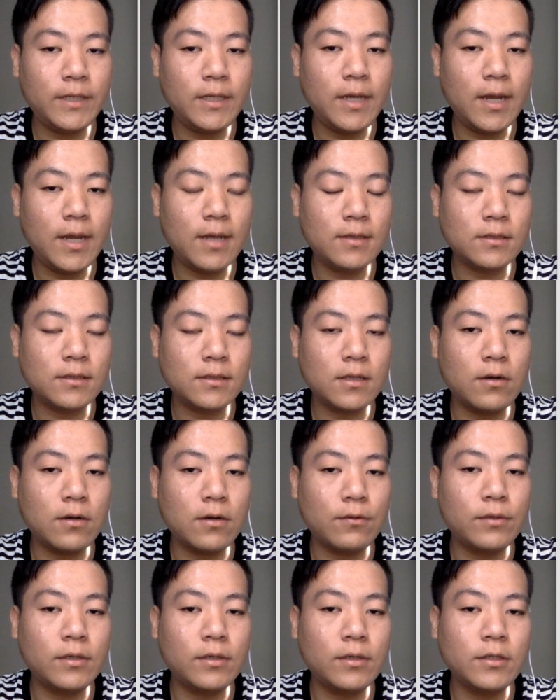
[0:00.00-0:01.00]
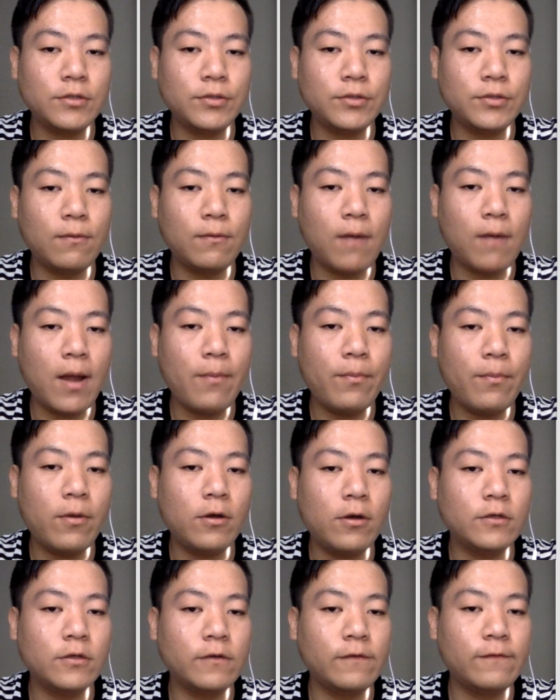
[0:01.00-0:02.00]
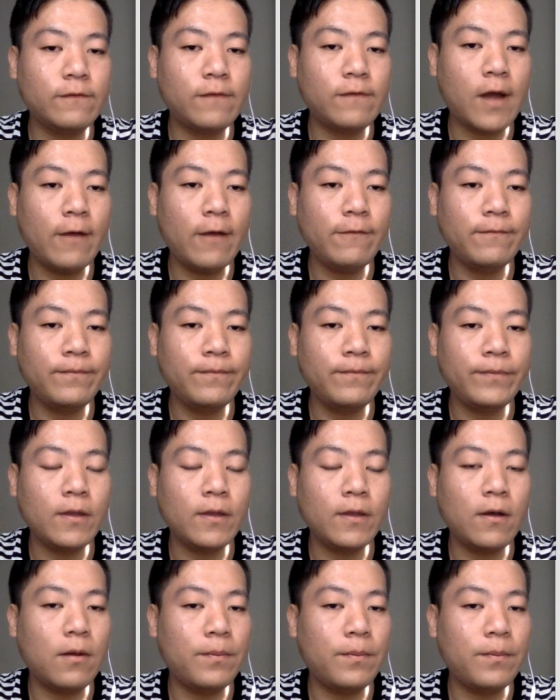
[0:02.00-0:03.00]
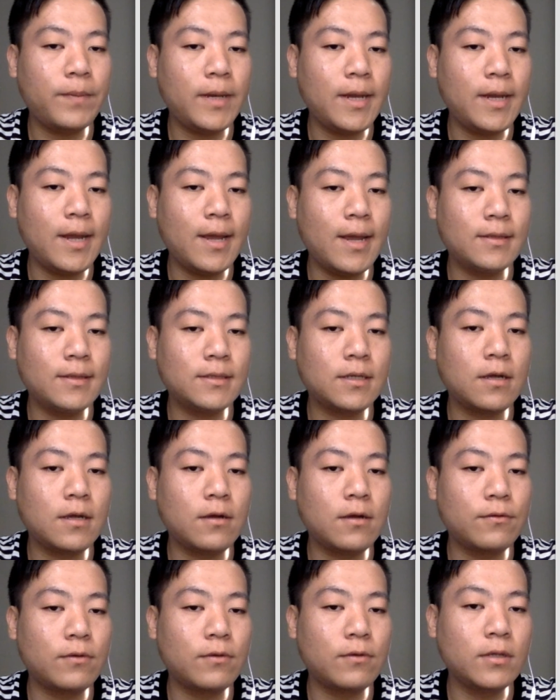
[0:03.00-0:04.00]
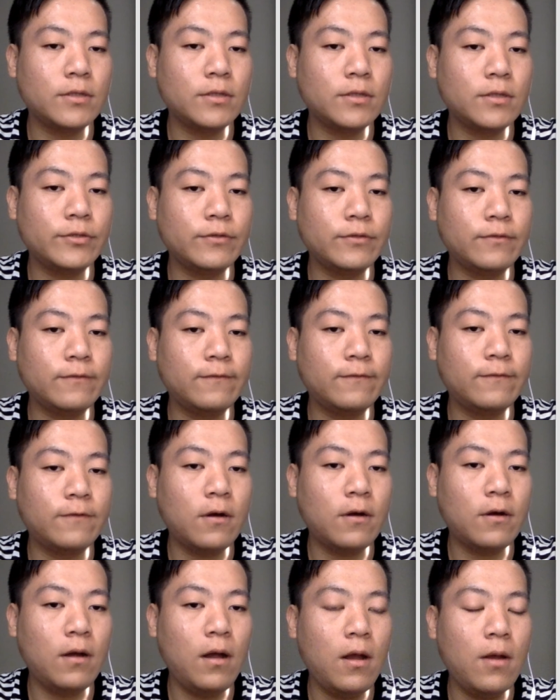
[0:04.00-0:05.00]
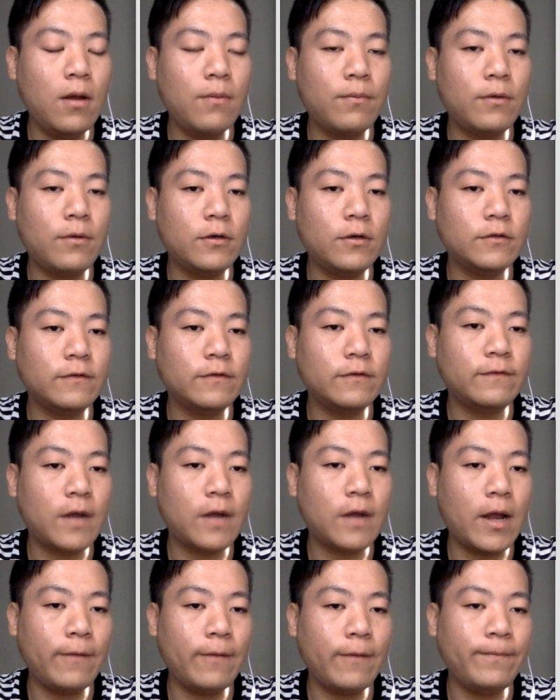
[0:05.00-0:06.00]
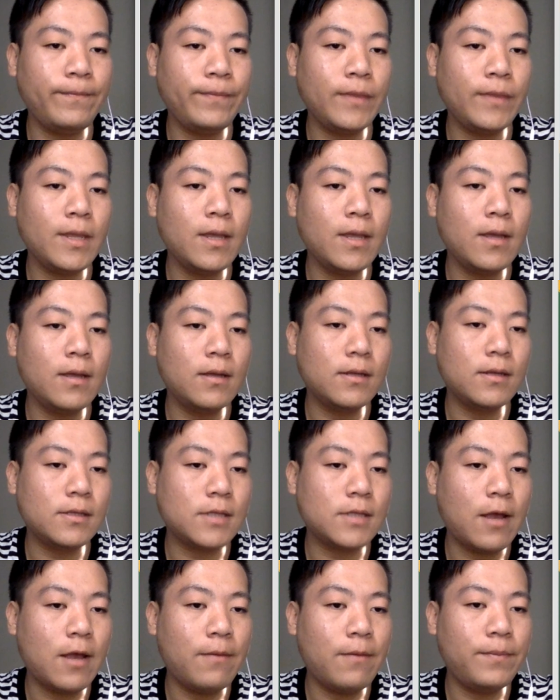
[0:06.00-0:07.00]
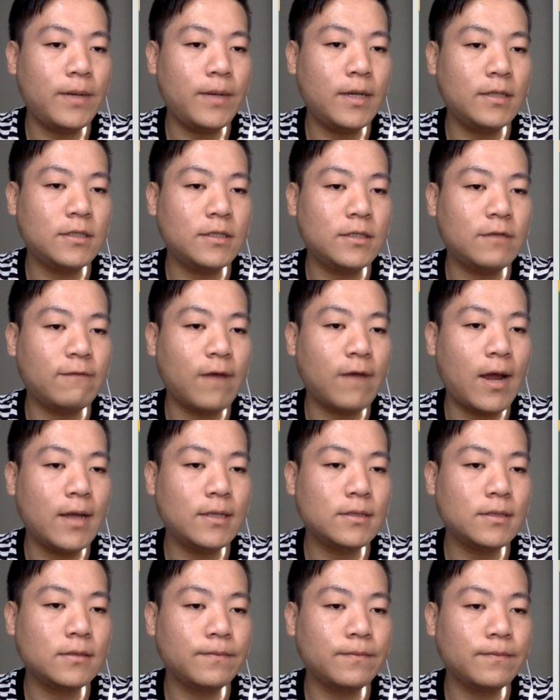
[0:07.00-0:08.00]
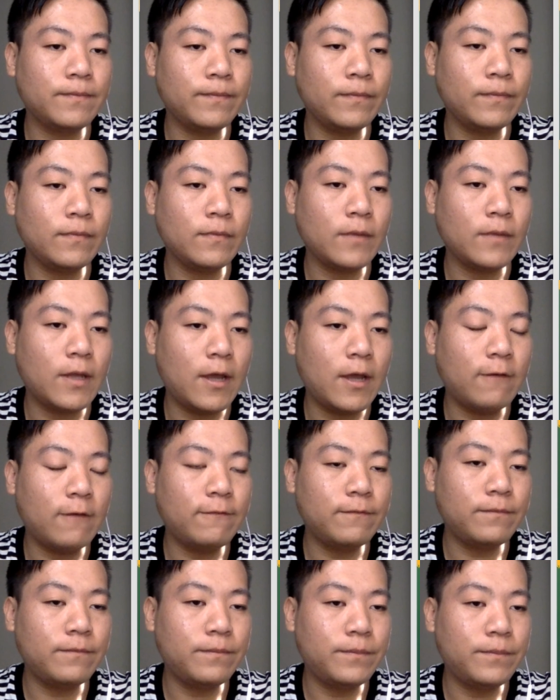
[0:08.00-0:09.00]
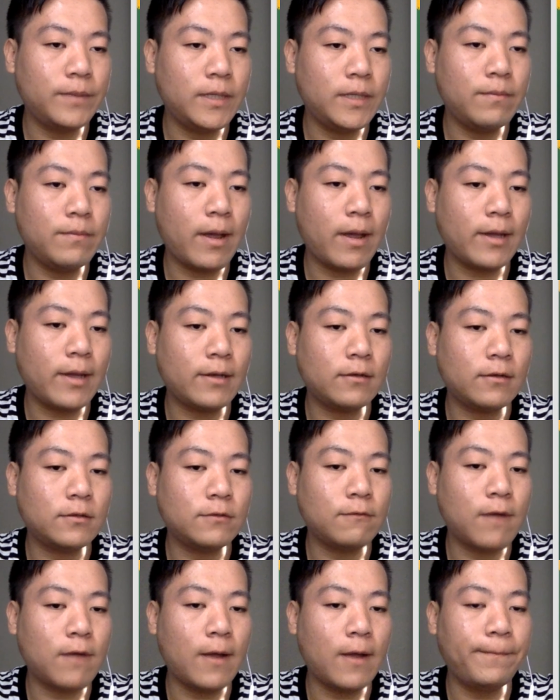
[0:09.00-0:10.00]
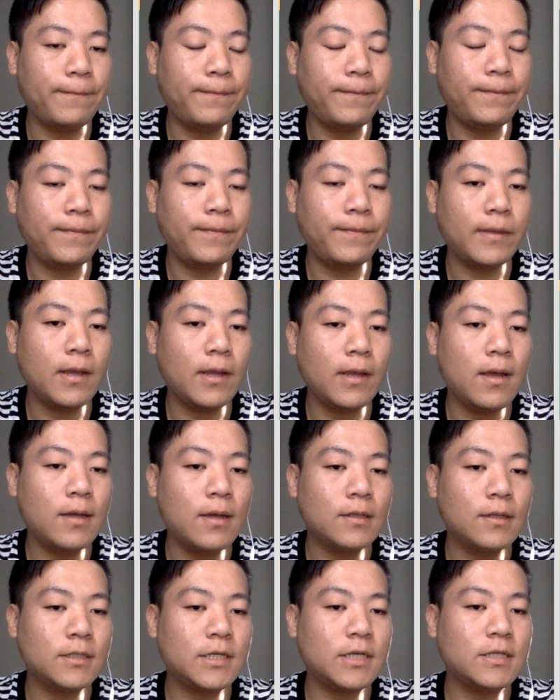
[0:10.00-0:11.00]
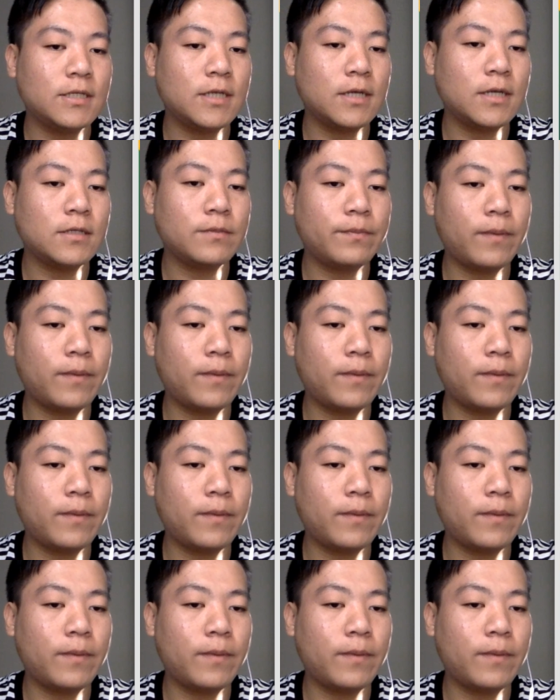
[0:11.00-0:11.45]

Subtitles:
is congruent to 1 module 5, or P is congruent to 4 module 5, then P divides Fp minus 1. This is